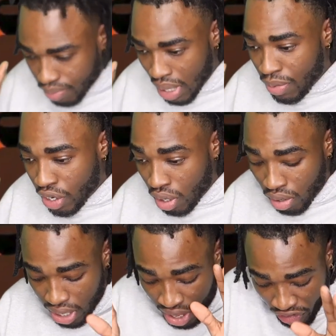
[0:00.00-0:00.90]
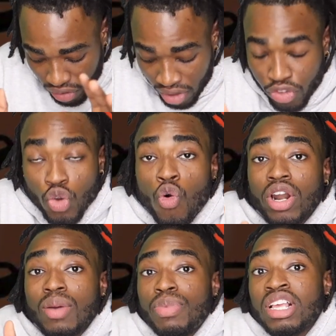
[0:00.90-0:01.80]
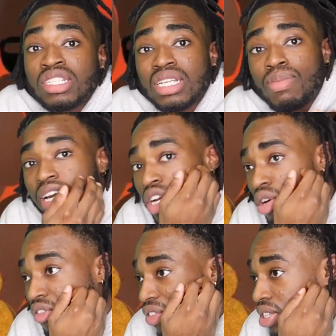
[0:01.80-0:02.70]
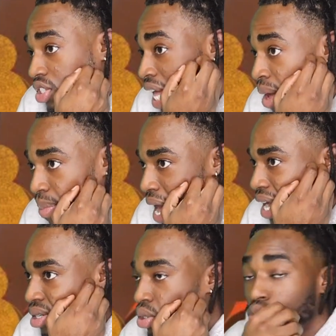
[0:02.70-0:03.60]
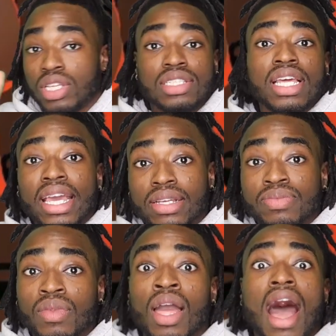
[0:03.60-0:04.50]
Baby girl, if you want to be somebody's girlfriend that bad, do your thing.